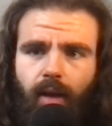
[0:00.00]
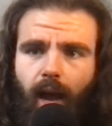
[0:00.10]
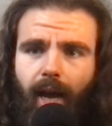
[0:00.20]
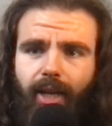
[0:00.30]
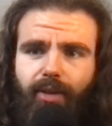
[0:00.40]

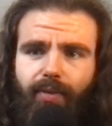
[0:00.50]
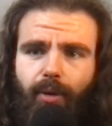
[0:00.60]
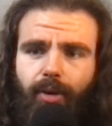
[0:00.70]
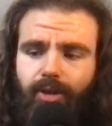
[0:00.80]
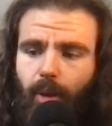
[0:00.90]
I get to
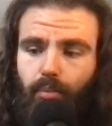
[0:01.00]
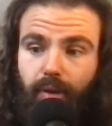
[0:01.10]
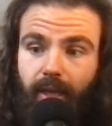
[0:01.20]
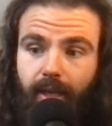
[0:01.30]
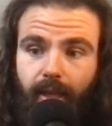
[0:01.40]
focus
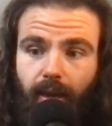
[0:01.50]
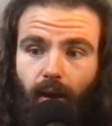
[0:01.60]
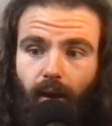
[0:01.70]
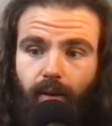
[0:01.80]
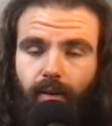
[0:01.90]
completely
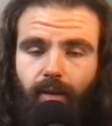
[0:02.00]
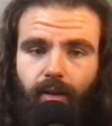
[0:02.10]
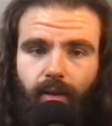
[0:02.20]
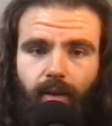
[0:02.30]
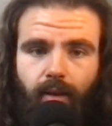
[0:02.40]
on
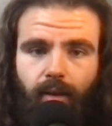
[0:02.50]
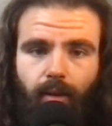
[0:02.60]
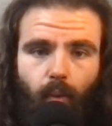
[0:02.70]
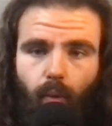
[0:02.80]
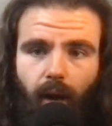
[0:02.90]

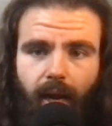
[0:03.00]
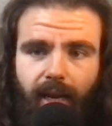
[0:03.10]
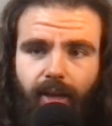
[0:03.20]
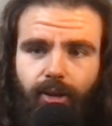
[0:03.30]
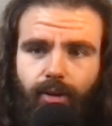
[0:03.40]
what I
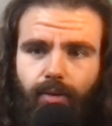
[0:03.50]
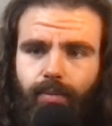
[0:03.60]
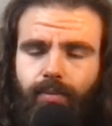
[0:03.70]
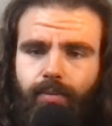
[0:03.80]
need to do.